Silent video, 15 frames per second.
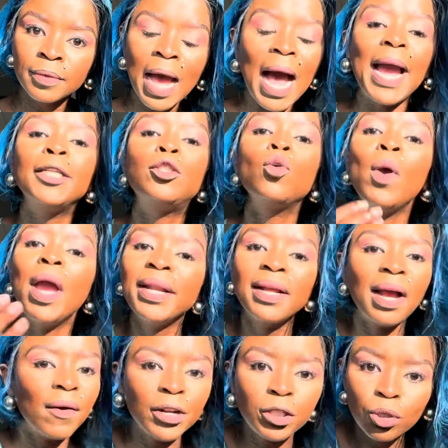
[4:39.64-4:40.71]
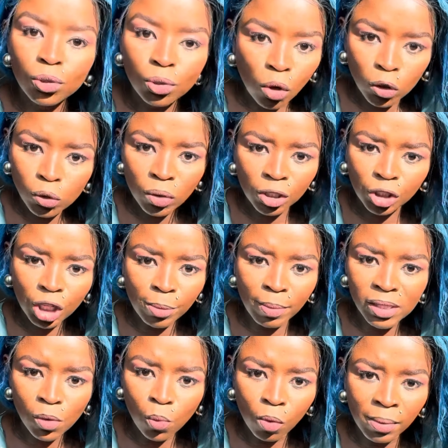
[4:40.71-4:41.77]
I do encourage you to go to the gym as
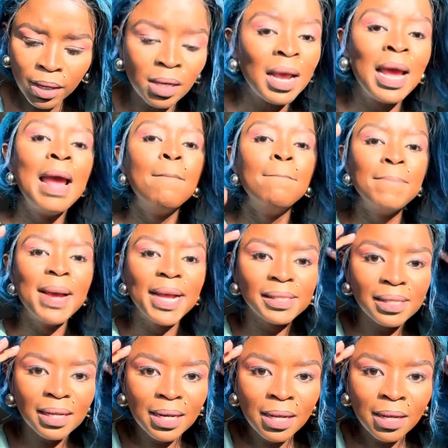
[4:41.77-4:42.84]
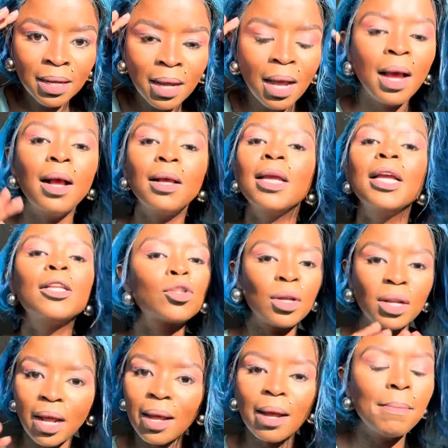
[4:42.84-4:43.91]
a woman mentally. It's going
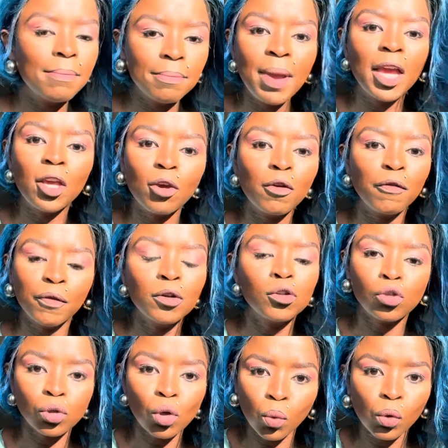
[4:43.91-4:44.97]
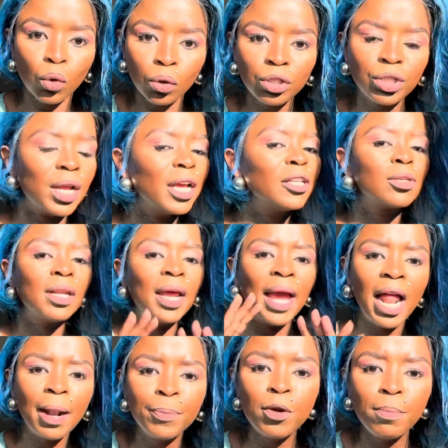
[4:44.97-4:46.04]
to make you feel so good. It's going to
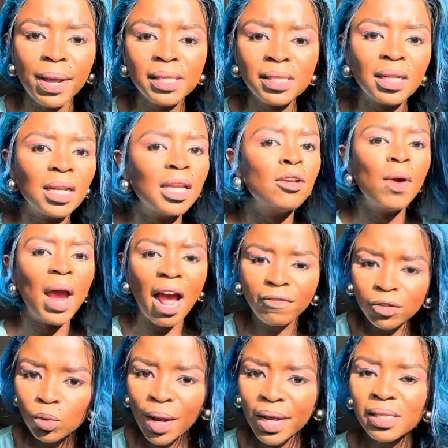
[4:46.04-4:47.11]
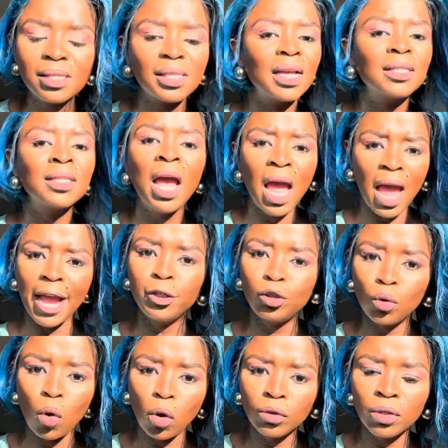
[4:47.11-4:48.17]
help you mentally. You have to exercise and do
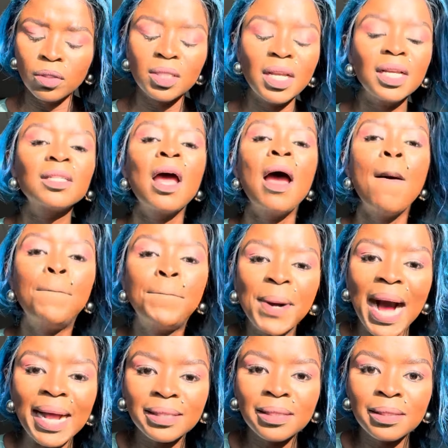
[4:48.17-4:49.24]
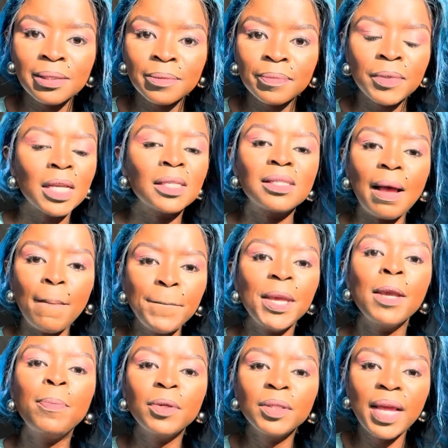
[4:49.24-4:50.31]
all those things. But some
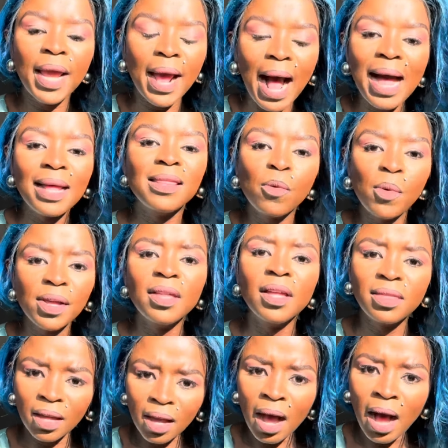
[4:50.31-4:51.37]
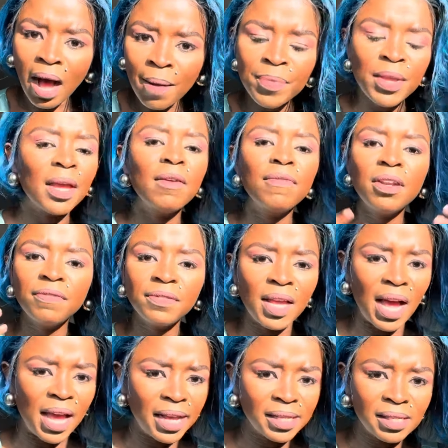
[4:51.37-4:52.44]
people, they are the way that they are. Even if they
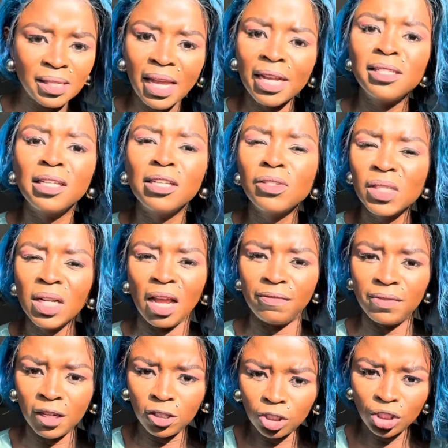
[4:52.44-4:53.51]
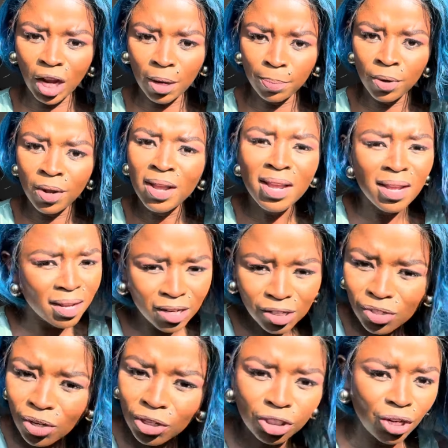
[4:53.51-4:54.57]
are exercising, you still have that shape. It is
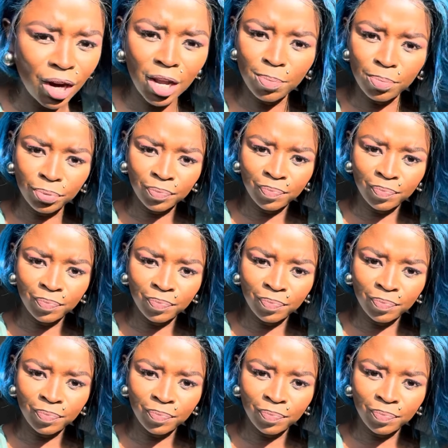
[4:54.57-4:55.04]
your shape.